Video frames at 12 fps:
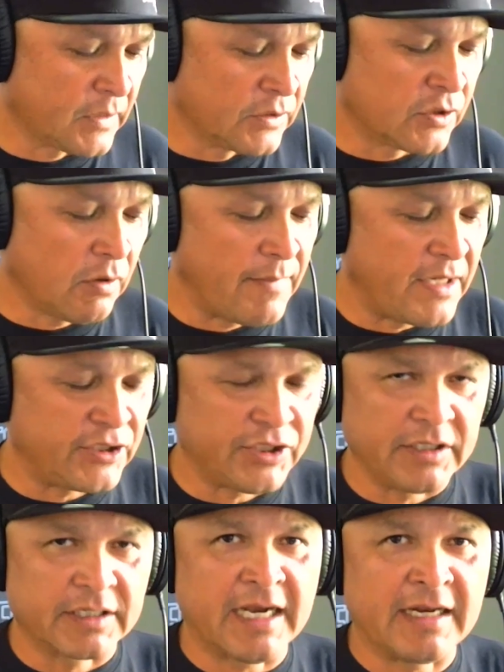So I
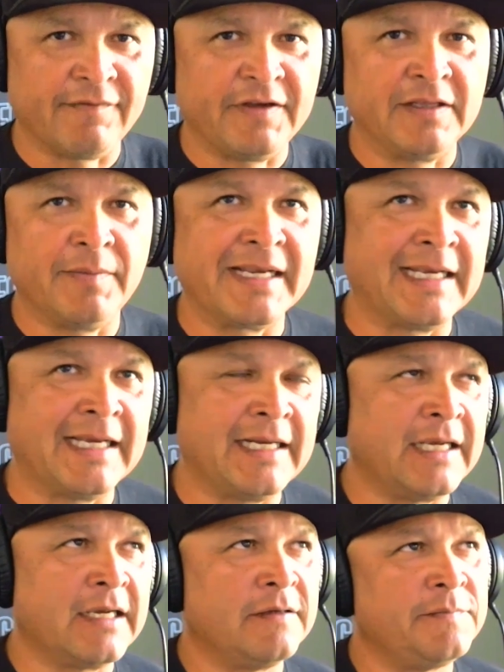mentioned kind of in the
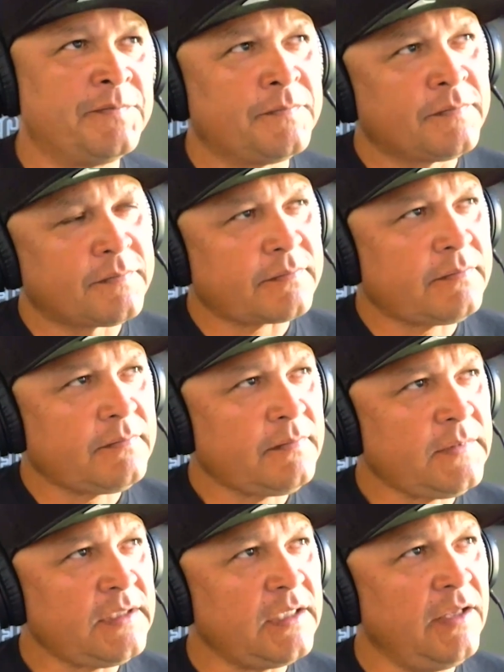beginning
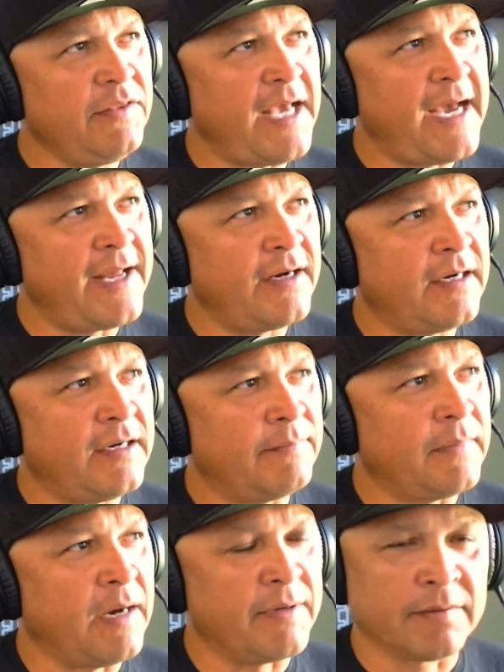that
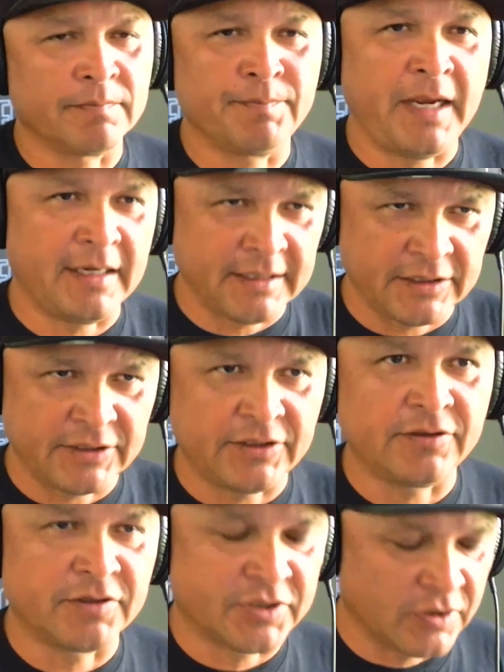I've been paying attention
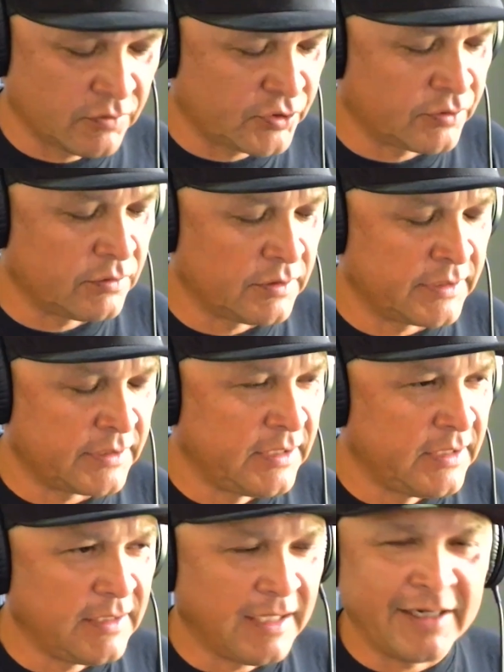to your social, and
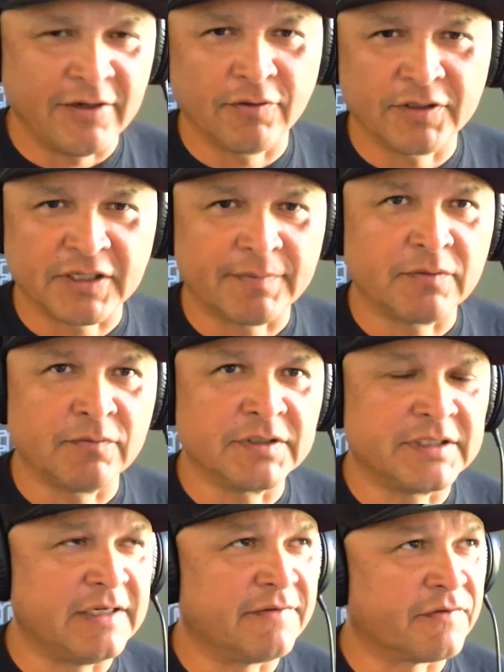I noticed something
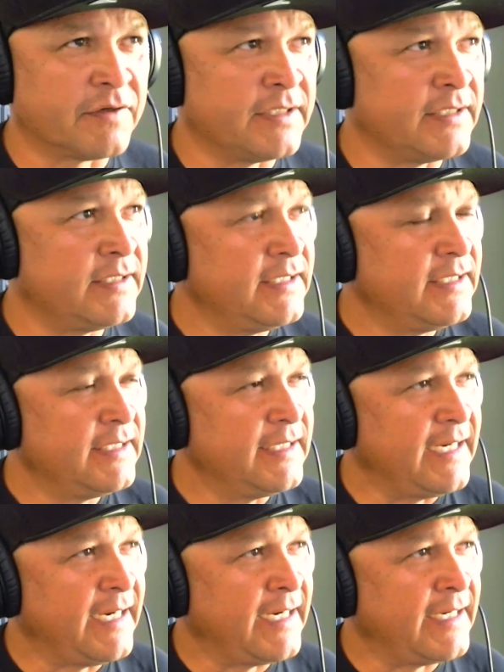was different.
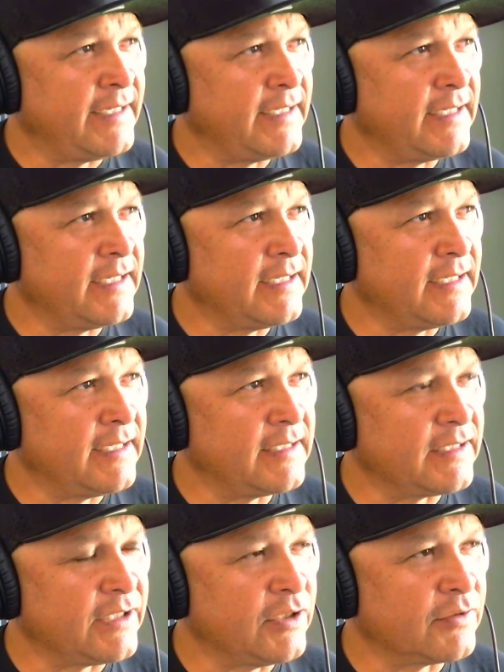And,
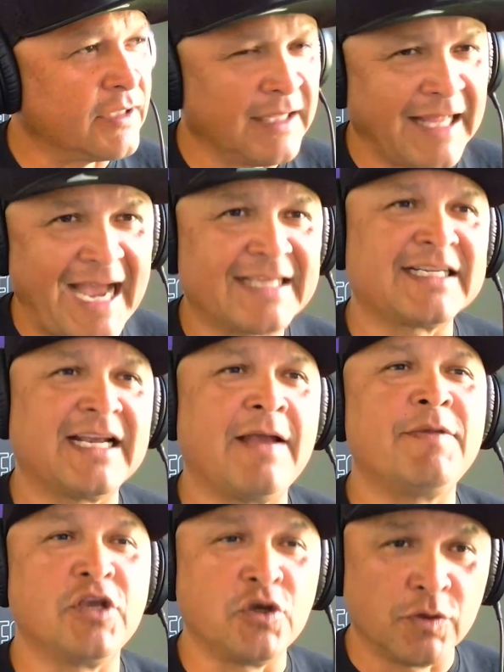the last
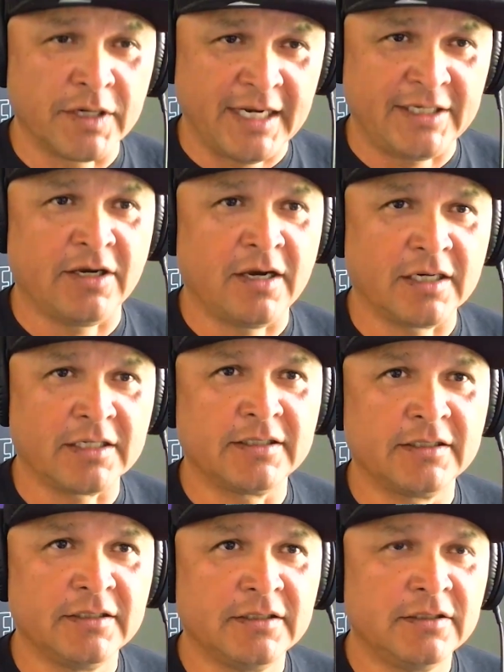time that you and I
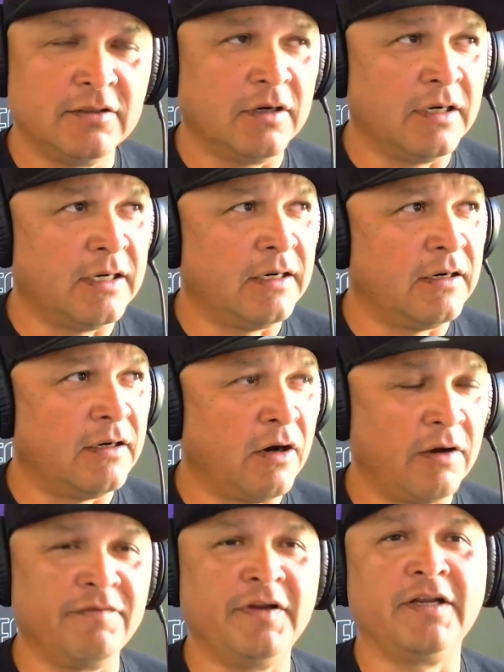talked,
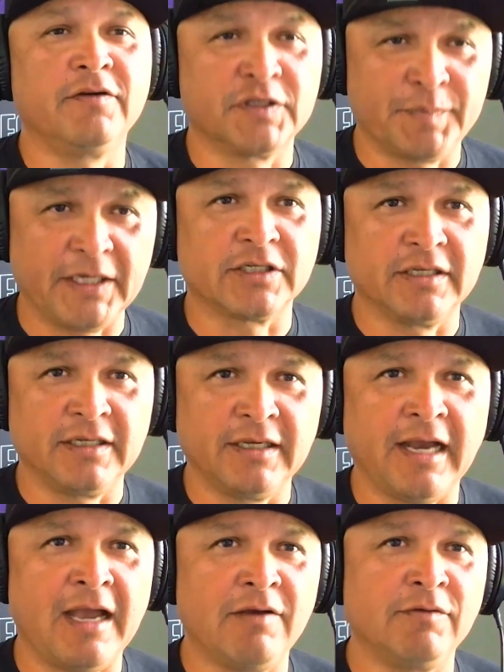on video
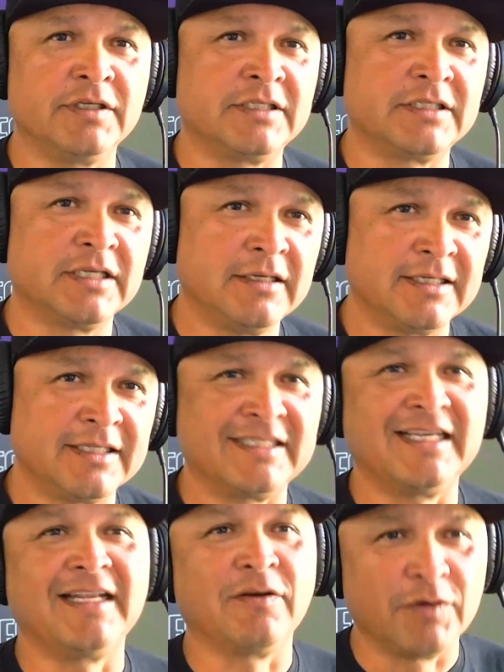especially, I was
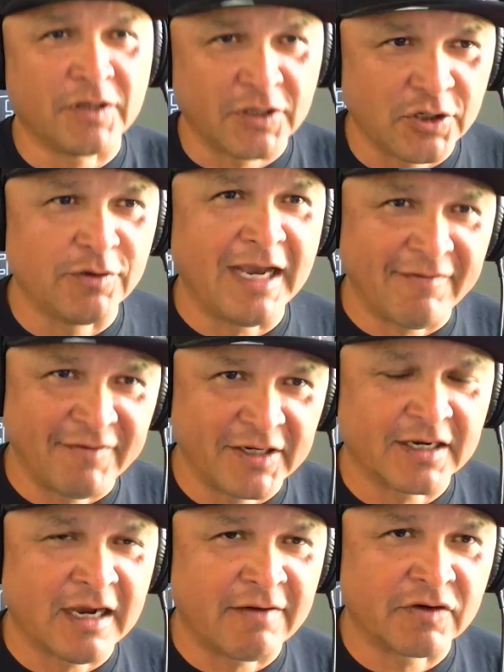sitting with you having
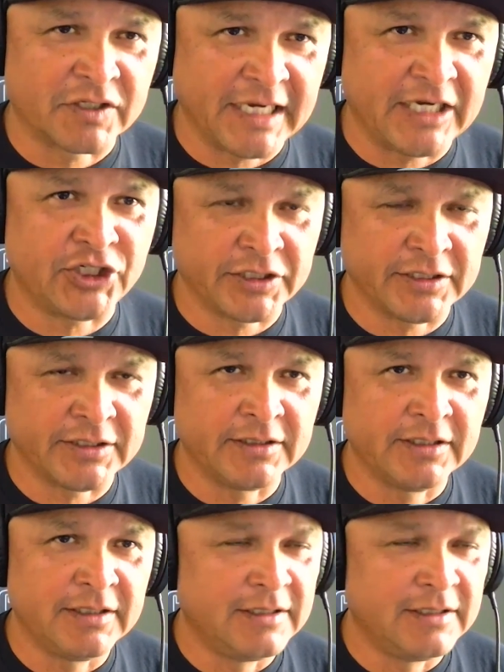a conversation